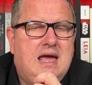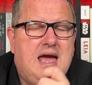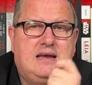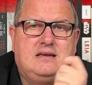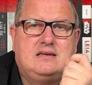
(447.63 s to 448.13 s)

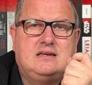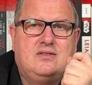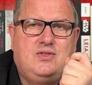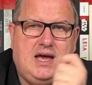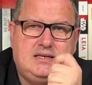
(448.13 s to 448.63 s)
And
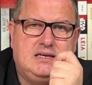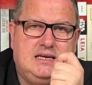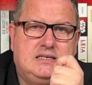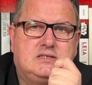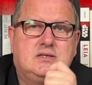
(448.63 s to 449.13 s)
that
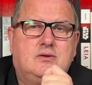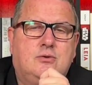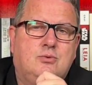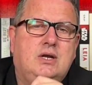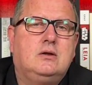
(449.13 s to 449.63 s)
is
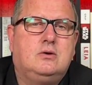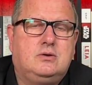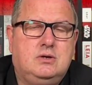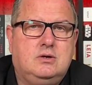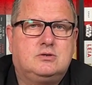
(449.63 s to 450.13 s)
the real
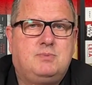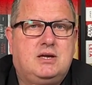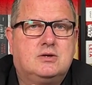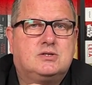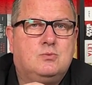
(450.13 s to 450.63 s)
good news,
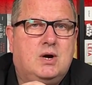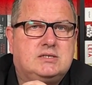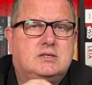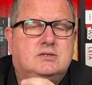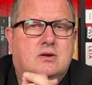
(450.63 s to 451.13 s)
because the
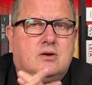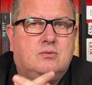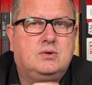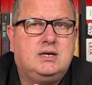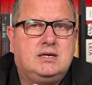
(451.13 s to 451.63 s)
West is not
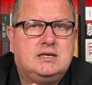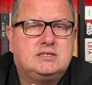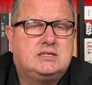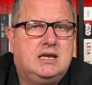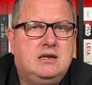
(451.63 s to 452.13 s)
only
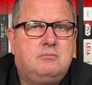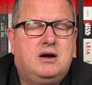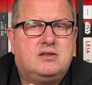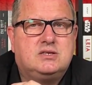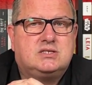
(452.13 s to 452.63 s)
standing
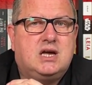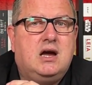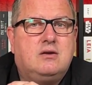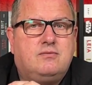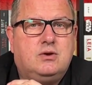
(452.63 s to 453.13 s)
by the
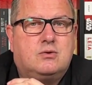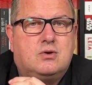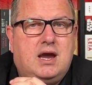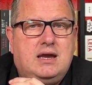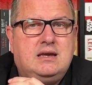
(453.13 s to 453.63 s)
side of
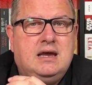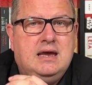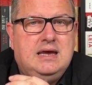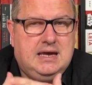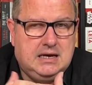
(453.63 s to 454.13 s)
Ukraine,
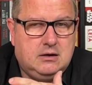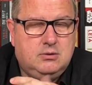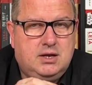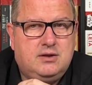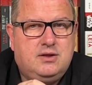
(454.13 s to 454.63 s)

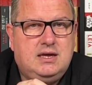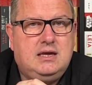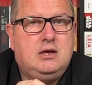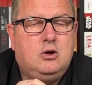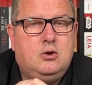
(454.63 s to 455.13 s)
including the
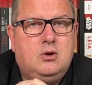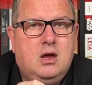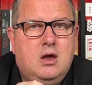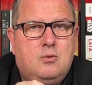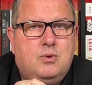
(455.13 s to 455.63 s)
EU,
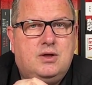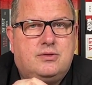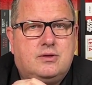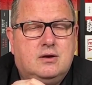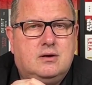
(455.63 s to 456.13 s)

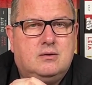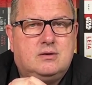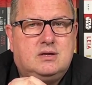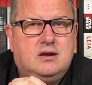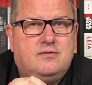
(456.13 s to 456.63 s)

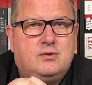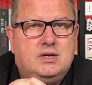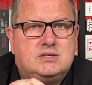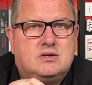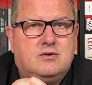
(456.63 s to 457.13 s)
with
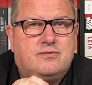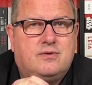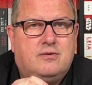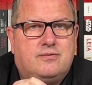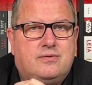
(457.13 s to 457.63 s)
deliveries
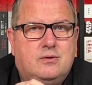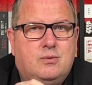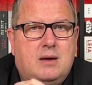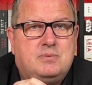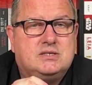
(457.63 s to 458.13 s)
of the
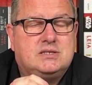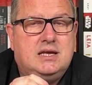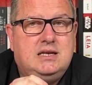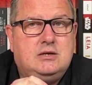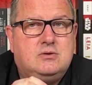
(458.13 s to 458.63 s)
weapons
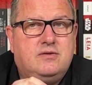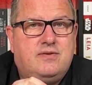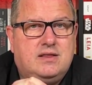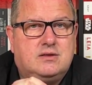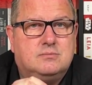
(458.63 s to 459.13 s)
they need to
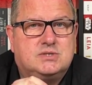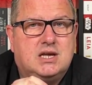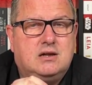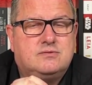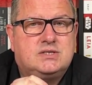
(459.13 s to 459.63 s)
defend
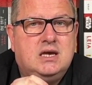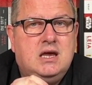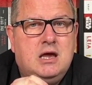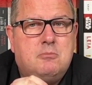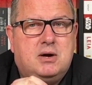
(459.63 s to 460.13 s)
themselves,
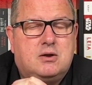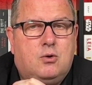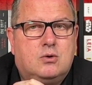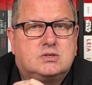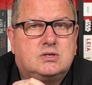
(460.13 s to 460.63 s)
but
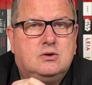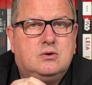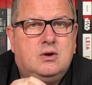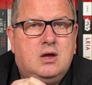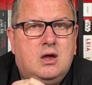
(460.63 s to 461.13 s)

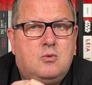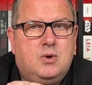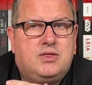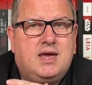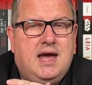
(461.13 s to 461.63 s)
also
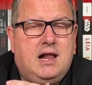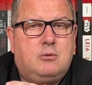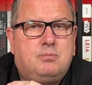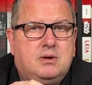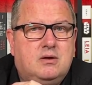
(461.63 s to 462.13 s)
with
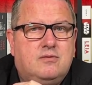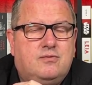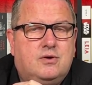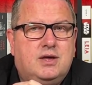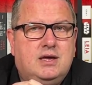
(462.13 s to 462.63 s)
help
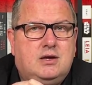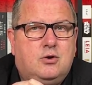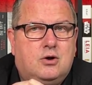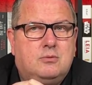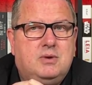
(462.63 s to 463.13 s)
for the
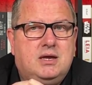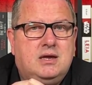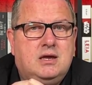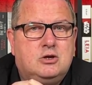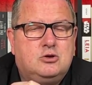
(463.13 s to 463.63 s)
economy,
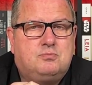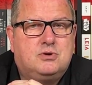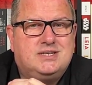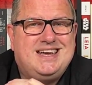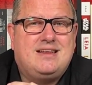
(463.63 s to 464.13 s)
to
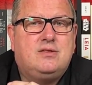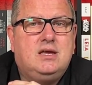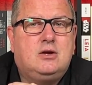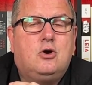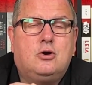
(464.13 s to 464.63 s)
protect the
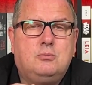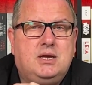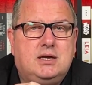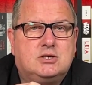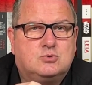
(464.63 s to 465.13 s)

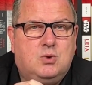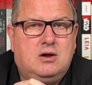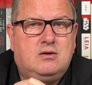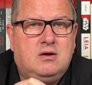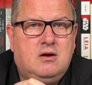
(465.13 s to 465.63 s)
economy as
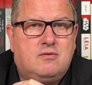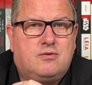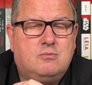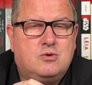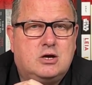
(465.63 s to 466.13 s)
well
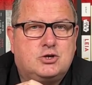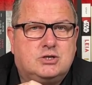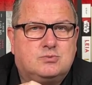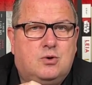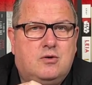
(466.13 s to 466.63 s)
from
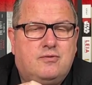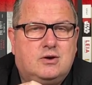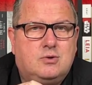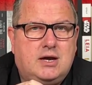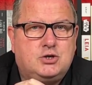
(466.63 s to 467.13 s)
Russia's war of
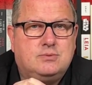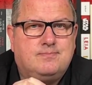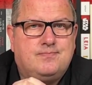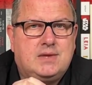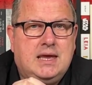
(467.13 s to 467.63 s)
aggression.
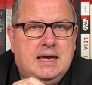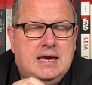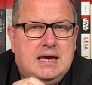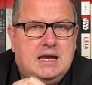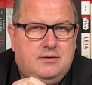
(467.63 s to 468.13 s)

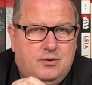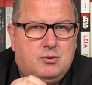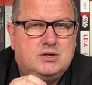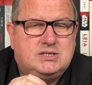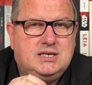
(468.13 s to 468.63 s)
And if you
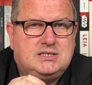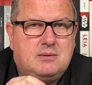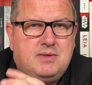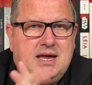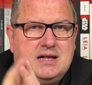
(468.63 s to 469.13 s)
want to see
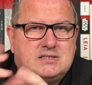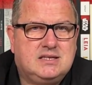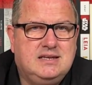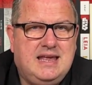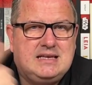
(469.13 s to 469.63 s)
something else,
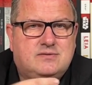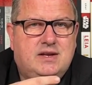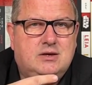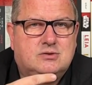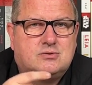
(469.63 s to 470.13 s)
the next
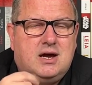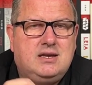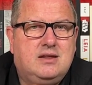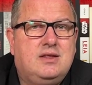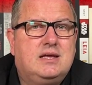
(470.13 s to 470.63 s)
video is right
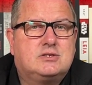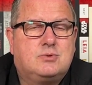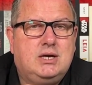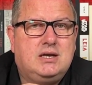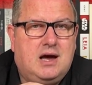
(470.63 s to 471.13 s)
here on the end
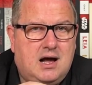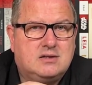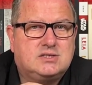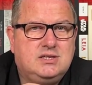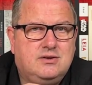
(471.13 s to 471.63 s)
screen.
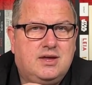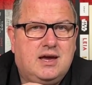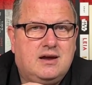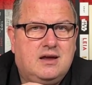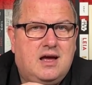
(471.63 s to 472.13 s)
I'll see you
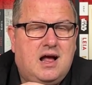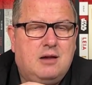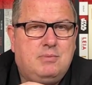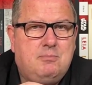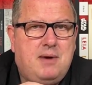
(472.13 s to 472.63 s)
there.
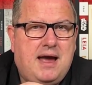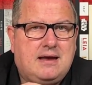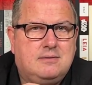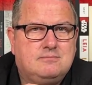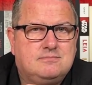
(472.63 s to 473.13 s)
I'll be back.